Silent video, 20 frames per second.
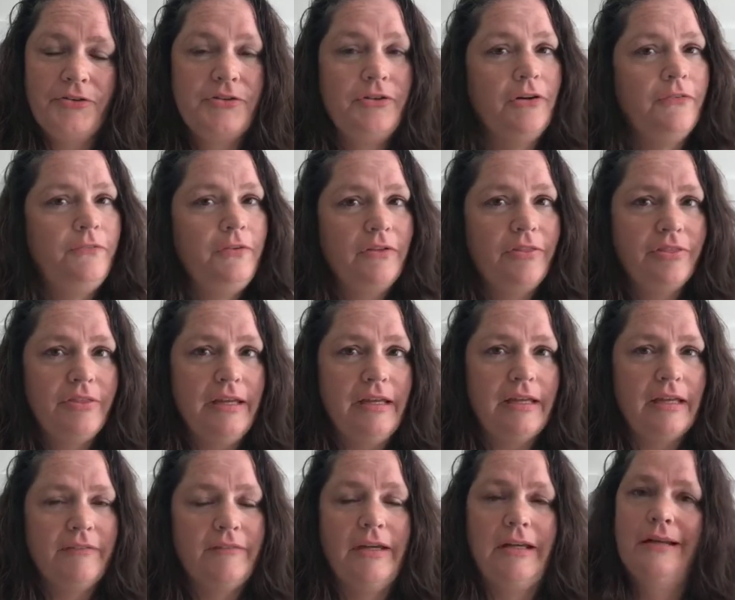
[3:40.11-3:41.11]
So if you
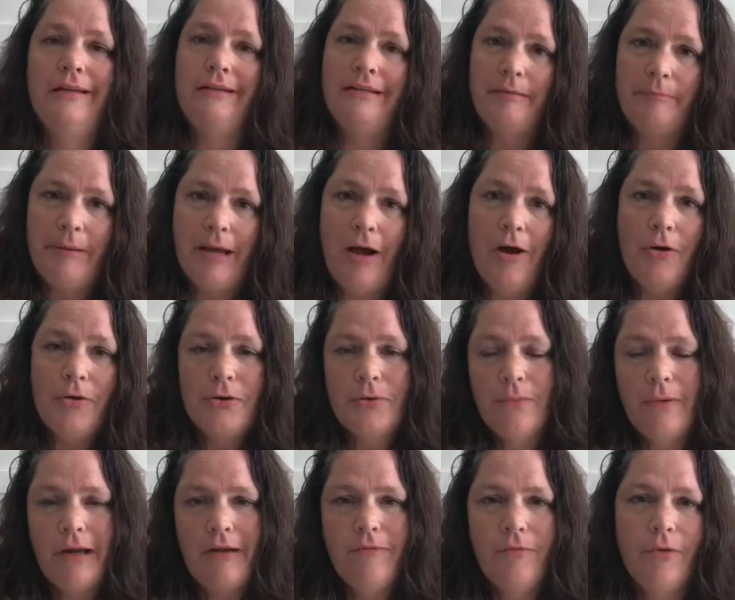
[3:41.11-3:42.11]
think of it, it's about
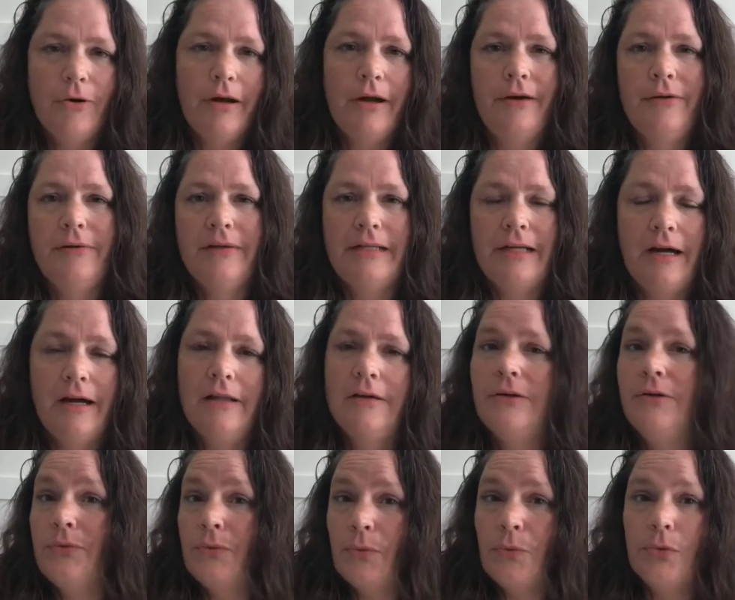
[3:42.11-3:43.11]

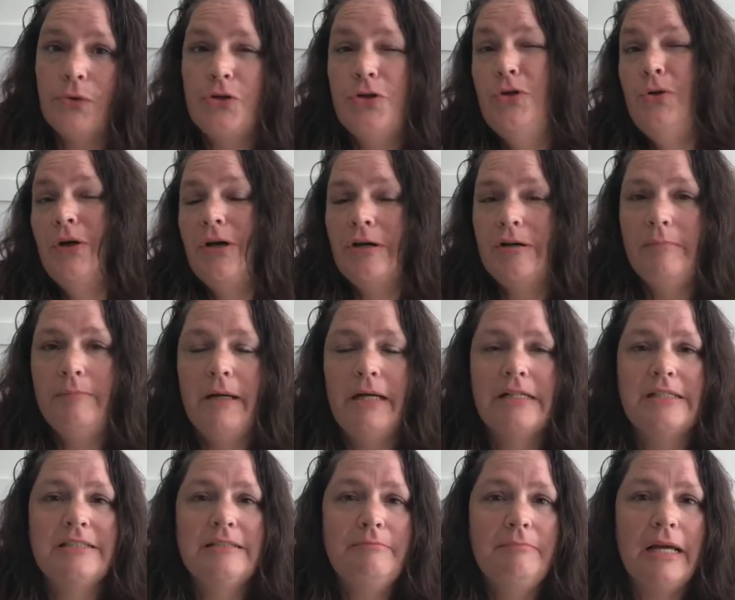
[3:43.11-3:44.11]
$2,400 or
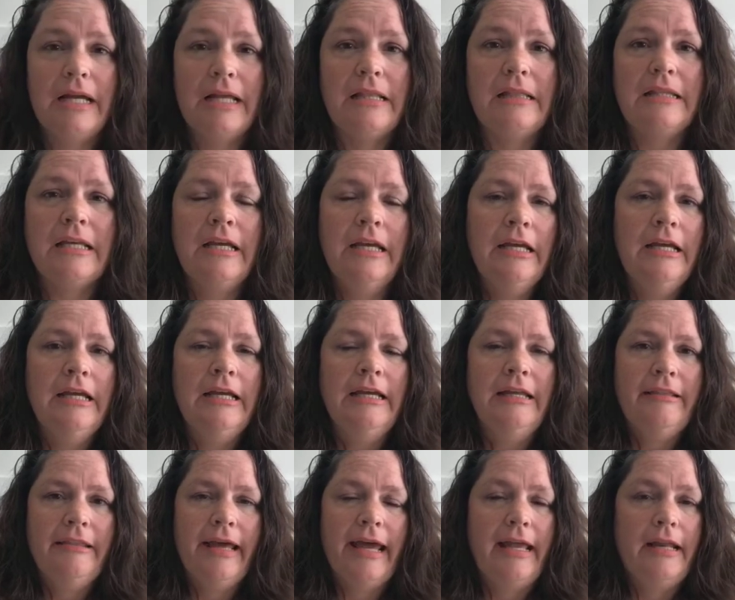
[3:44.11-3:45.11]
$200 a month
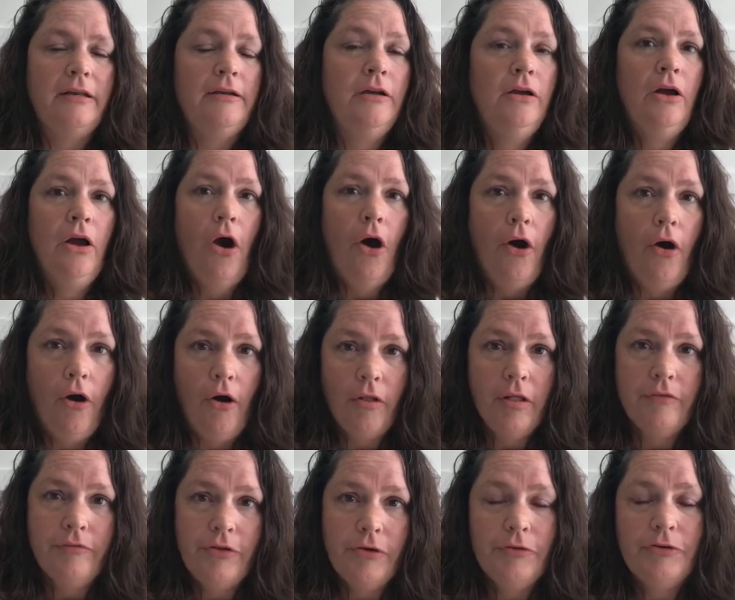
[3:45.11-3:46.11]
that
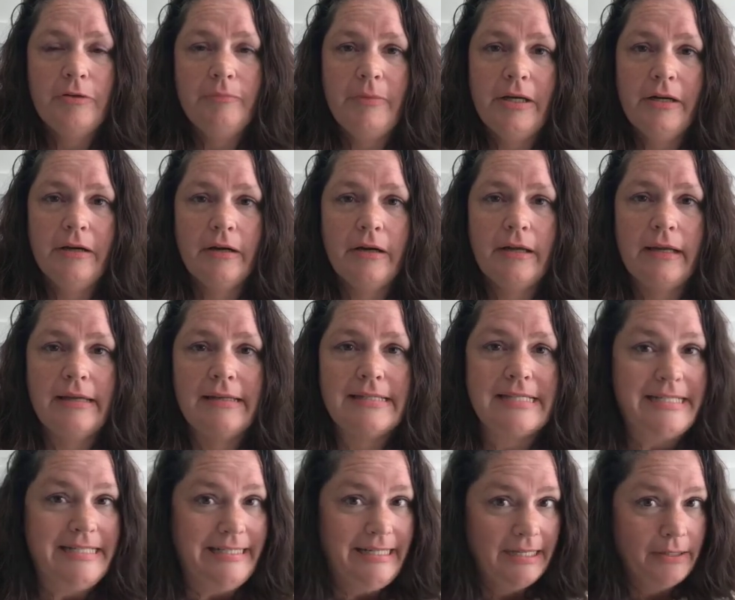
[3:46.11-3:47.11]
all of those
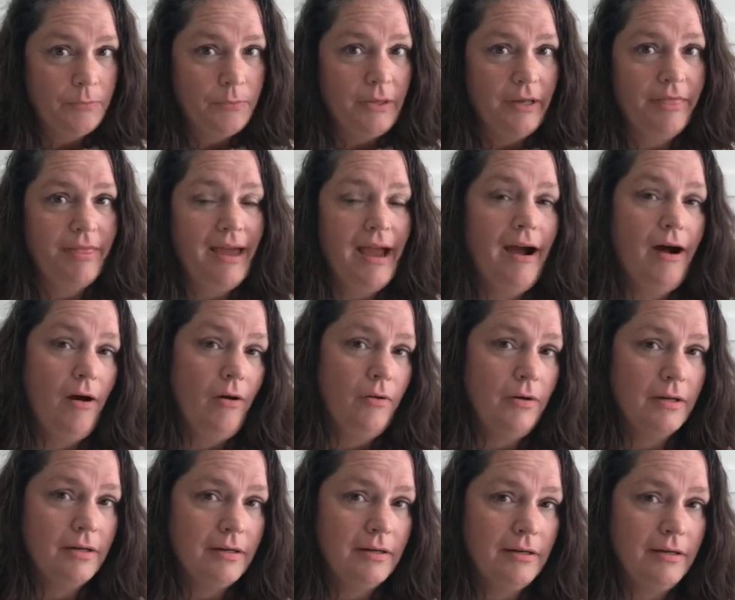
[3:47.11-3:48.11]
Americans did without